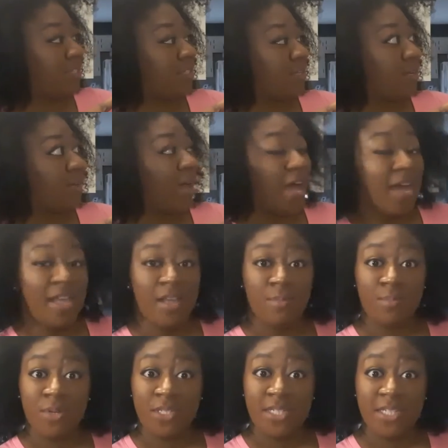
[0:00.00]
So I
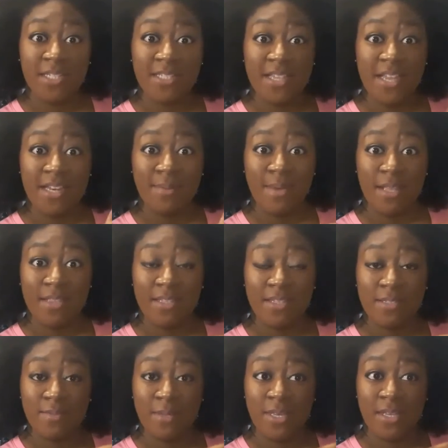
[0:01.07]
am pretty excited about
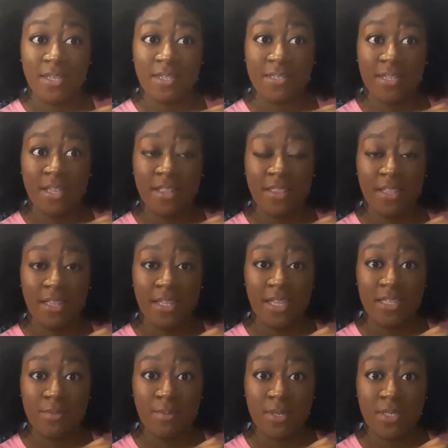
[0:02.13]
this because the
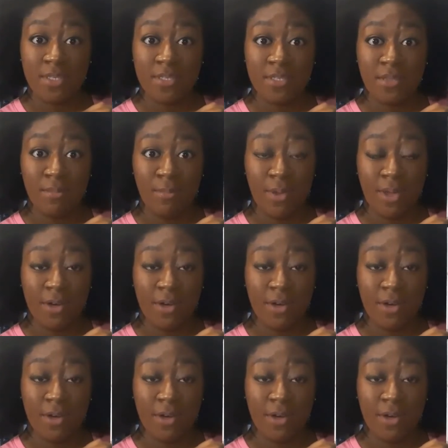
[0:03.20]
less pieces, the